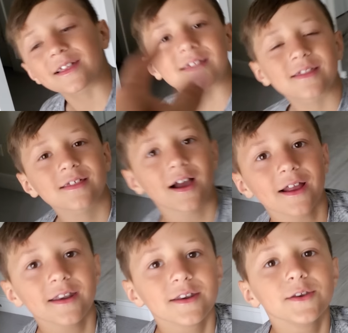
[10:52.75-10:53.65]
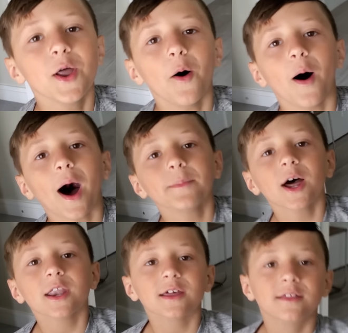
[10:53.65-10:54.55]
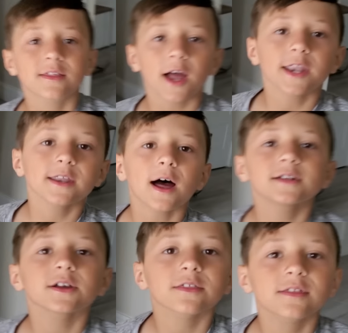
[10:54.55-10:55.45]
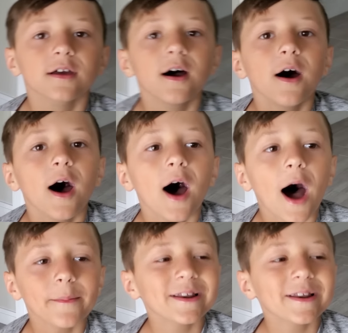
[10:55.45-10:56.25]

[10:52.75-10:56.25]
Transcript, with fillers: you are. No, I'm not excited. I just, I